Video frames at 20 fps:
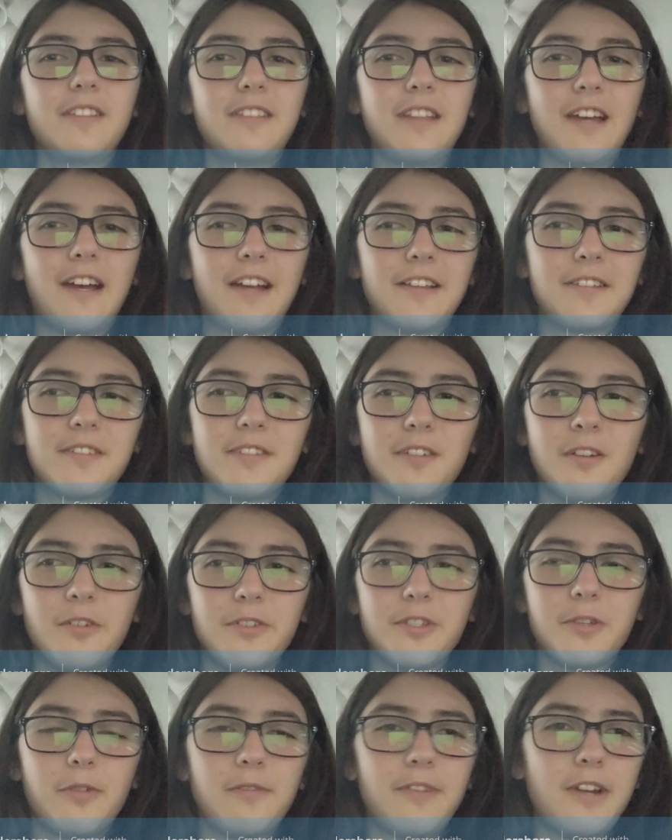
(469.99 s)
That's
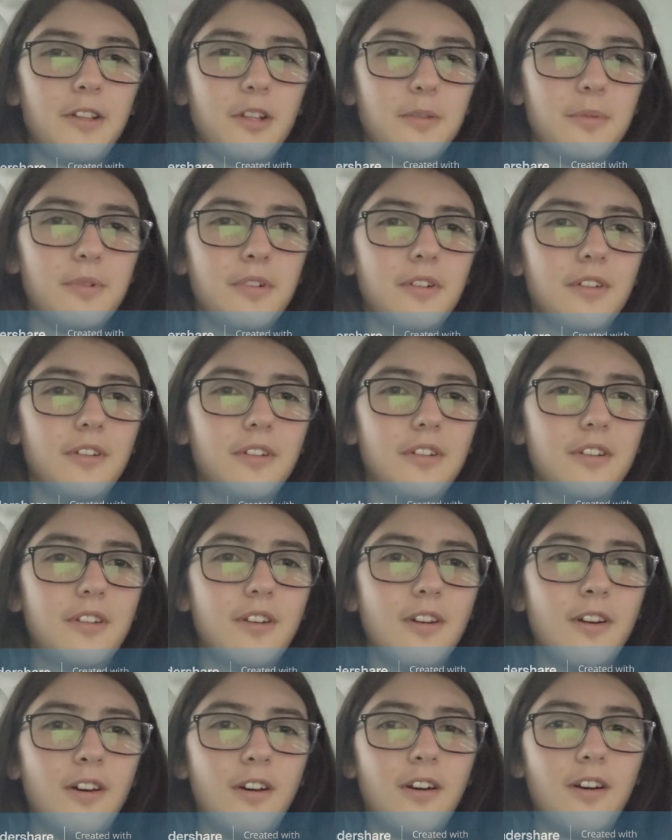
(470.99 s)
also available
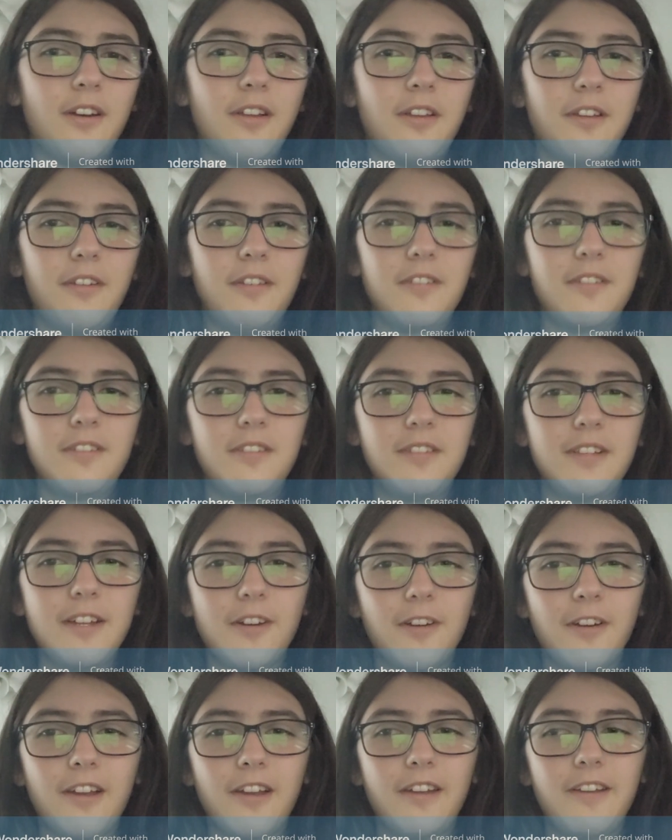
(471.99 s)
on the
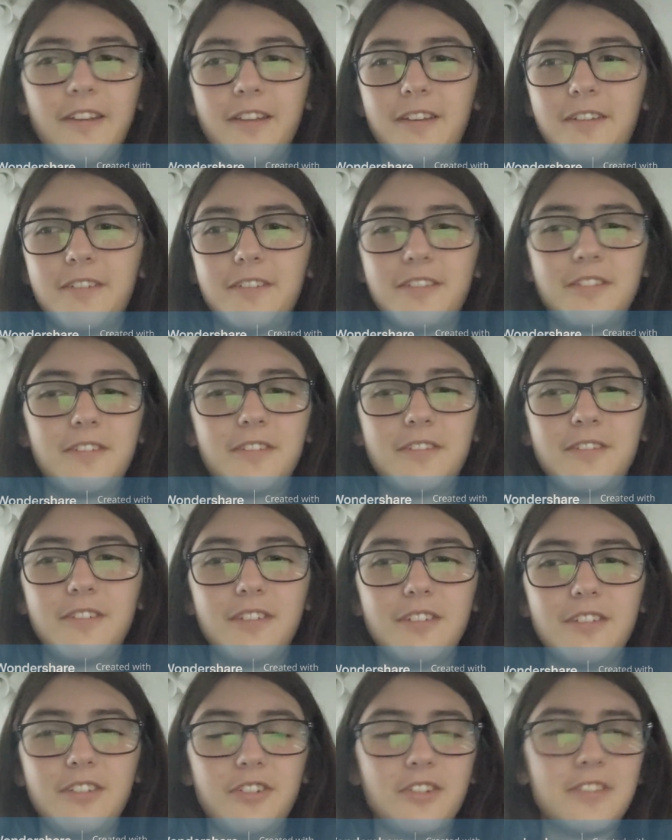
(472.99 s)
internet, and
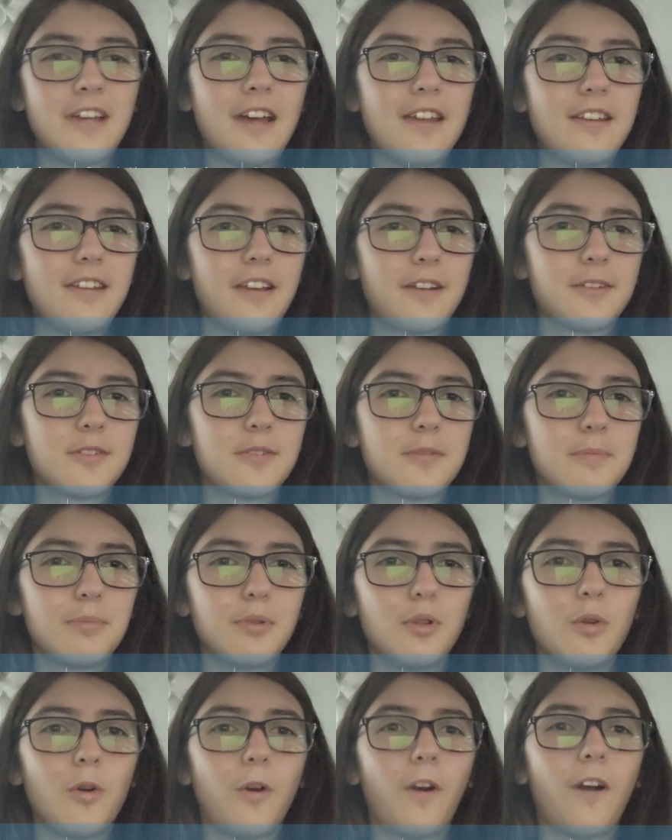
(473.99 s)
you just had to
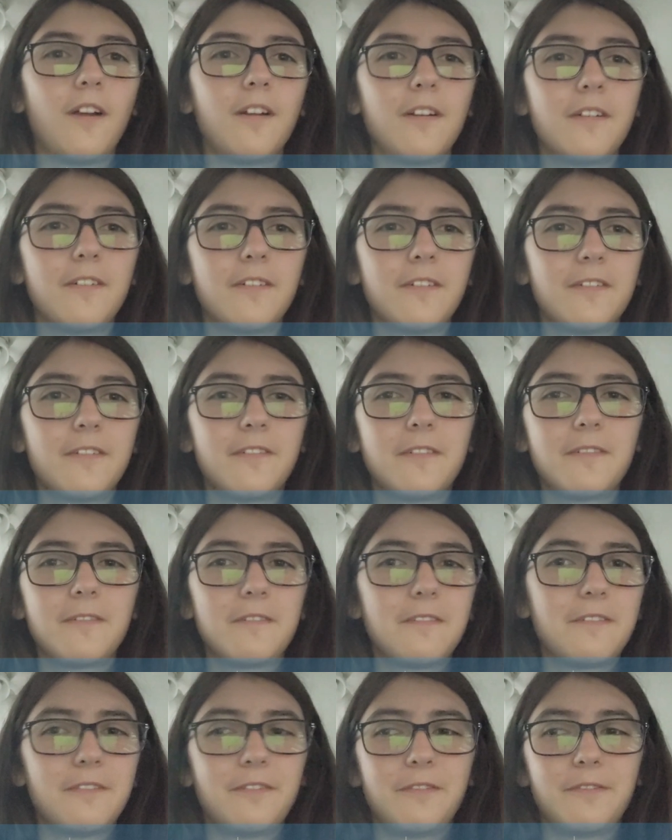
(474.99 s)
explore
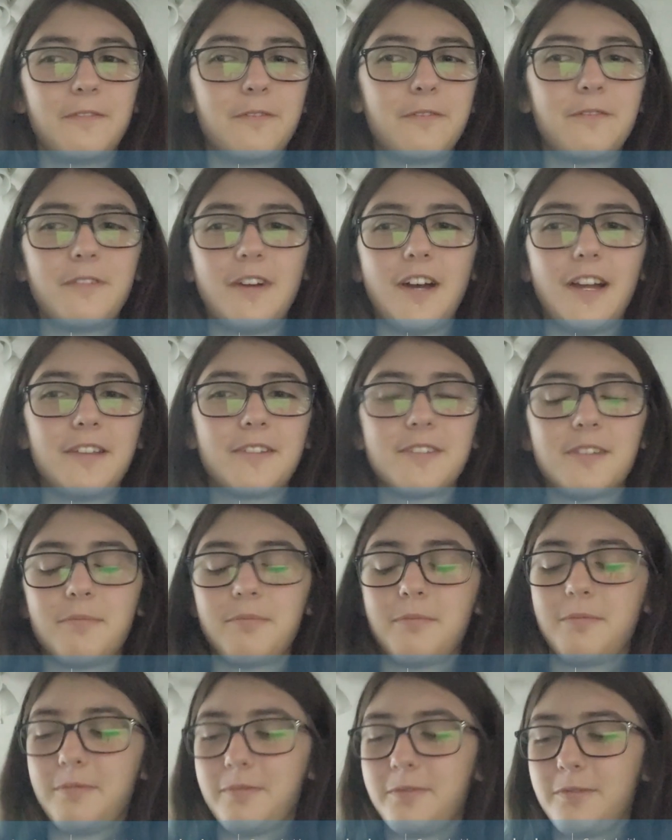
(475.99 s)
and find
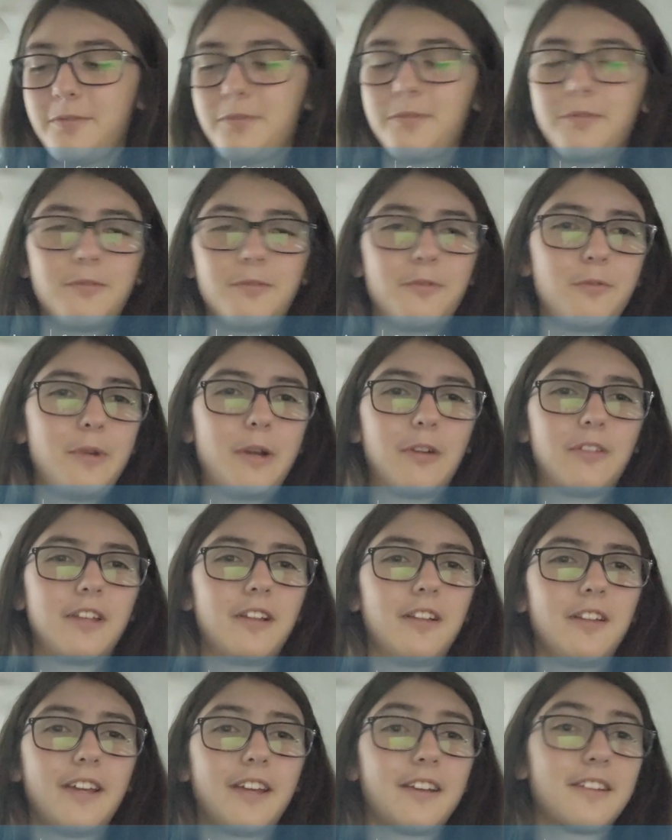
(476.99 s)
some weird
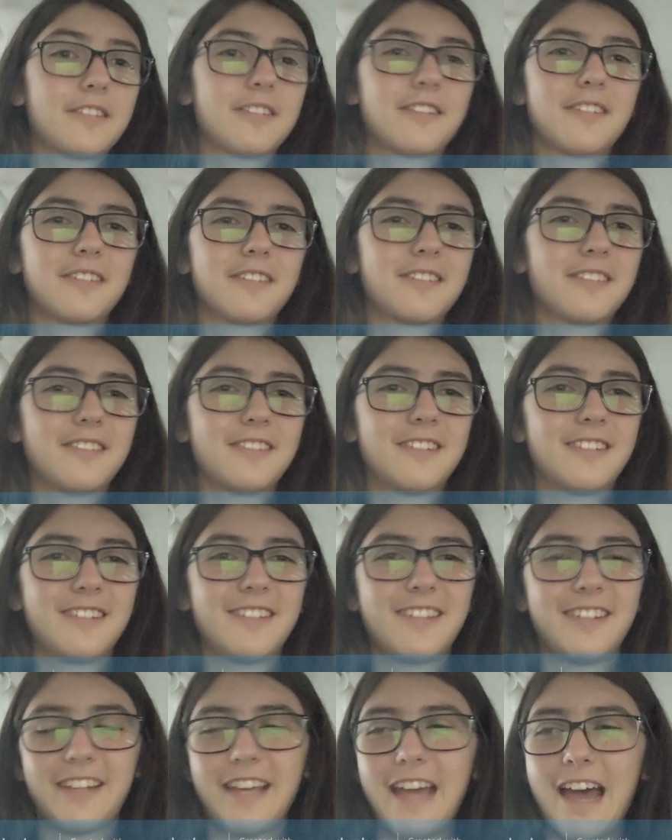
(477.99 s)
little links
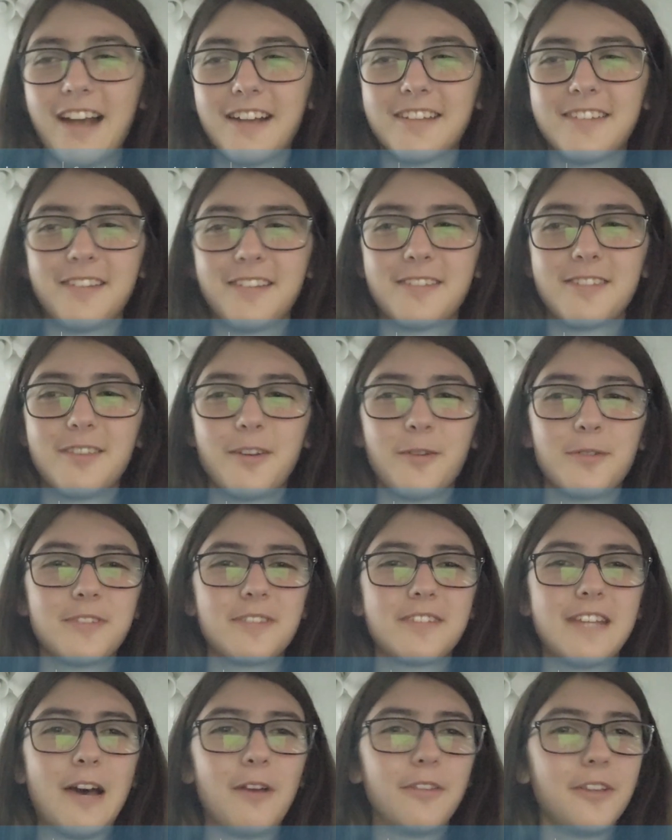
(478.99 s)
to access
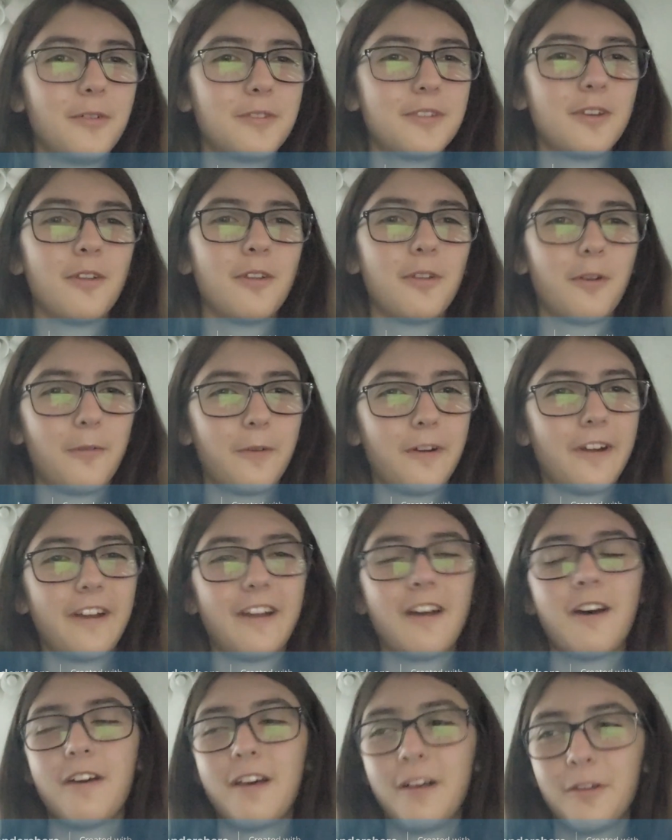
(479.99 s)
those downloads
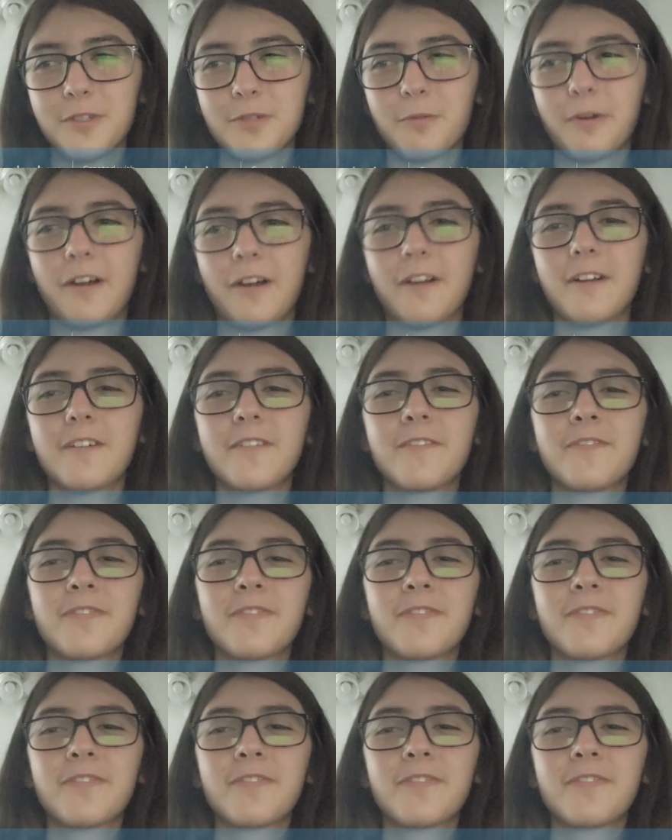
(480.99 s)
elsewhere.